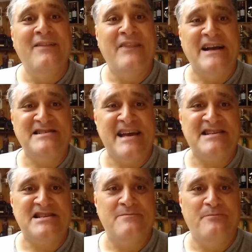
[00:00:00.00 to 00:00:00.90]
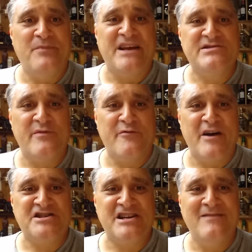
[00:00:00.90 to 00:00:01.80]
Nice acid, nice and
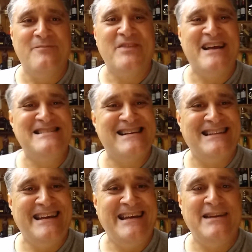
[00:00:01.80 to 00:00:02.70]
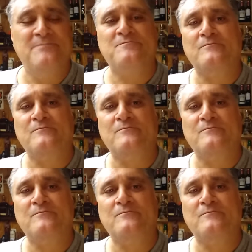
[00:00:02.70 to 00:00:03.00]
refreshing, nice and clean,